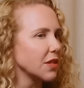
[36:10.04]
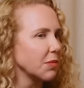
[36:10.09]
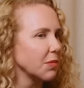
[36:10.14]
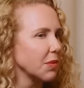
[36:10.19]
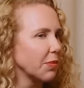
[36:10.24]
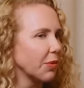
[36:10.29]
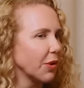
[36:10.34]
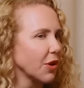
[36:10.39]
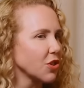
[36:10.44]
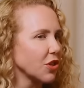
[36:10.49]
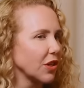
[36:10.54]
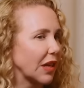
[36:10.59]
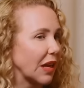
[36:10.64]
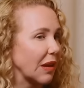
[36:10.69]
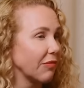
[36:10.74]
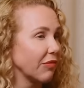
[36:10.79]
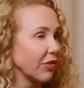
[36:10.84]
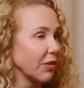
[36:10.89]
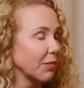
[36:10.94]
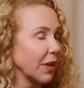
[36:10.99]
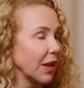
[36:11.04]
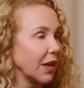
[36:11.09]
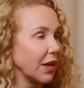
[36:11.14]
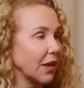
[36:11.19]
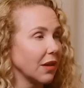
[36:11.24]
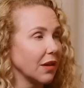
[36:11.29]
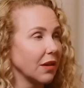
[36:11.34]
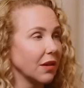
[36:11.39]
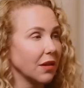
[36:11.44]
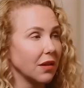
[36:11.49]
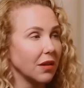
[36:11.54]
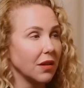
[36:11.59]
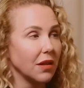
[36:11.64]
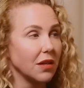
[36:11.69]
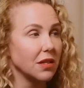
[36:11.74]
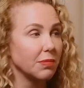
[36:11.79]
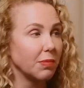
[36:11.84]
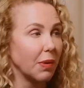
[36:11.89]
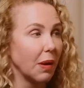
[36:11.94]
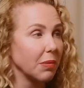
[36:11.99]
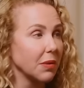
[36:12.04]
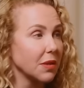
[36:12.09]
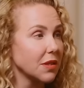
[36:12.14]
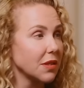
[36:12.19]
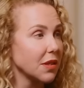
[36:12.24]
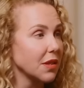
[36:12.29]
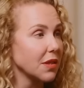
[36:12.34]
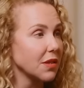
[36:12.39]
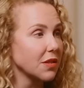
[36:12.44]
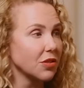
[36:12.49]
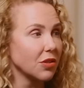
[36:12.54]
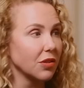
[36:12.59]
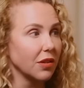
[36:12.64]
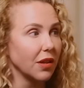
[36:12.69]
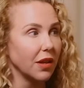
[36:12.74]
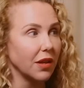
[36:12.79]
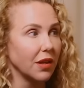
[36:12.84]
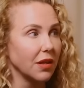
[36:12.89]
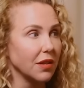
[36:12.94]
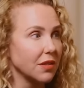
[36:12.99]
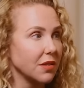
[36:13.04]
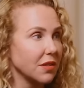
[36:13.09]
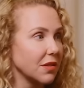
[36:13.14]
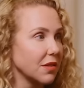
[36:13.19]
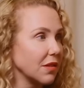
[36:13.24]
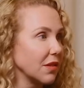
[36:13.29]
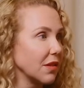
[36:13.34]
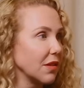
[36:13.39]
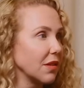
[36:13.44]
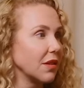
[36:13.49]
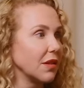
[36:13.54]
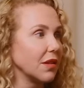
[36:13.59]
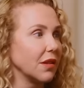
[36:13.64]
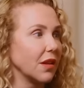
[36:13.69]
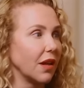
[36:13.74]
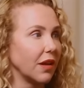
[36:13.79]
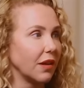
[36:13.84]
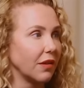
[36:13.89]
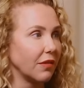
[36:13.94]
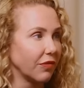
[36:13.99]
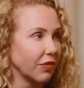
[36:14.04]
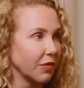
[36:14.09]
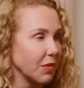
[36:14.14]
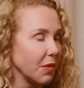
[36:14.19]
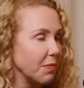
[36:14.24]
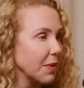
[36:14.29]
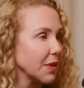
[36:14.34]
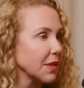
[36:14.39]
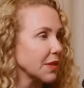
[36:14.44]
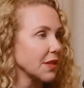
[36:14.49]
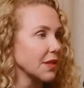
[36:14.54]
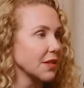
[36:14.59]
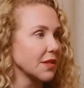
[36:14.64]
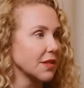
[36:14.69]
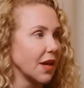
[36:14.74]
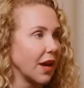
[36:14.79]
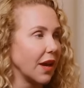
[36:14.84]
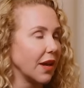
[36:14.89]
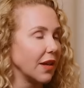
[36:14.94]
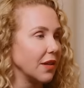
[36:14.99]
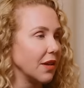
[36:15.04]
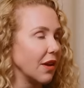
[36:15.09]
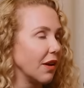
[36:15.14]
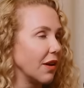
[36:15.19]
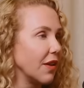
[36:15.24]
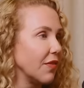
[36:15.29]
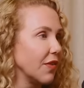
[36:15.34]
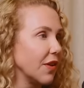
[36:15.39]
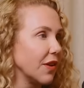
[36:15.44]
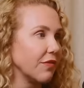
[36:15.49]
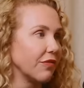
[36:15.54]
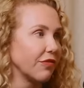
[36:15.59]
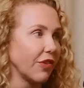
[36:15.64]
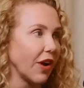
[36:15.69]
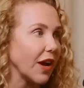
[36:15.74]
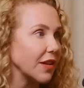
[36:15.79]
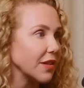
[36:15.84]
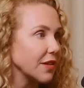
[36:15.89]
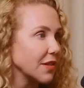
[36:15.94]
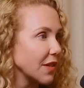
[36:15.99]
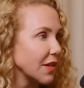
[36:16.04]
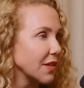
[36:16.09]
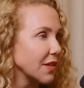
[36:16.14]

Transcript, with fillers: some of the pressure came from like his publicist or like his oh for sure like from yeah. the business side, not even friends.